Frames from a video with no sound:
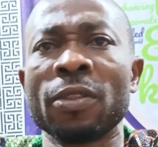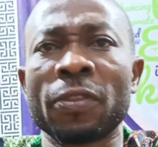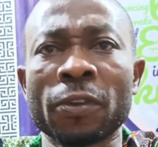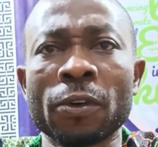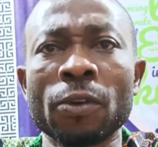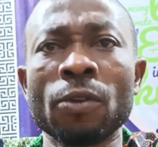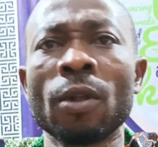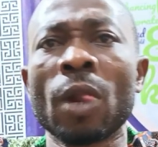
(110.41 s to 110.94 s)

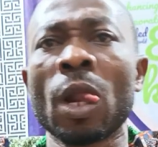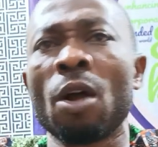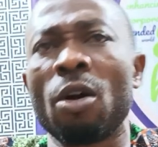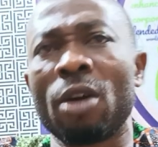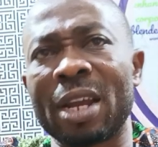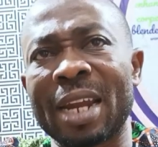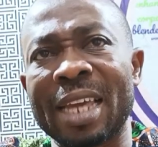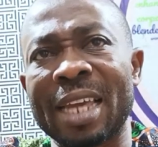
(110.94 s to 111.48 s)
through
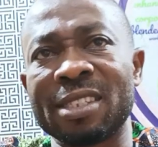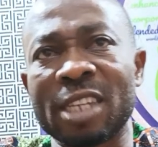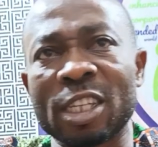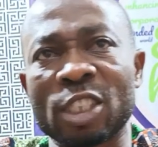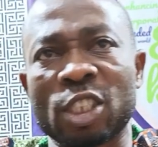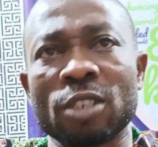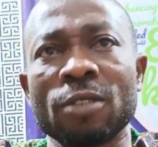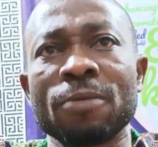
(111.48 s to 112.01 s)

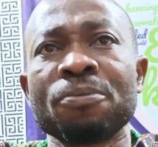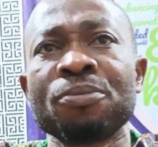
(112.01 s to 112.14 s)
organization.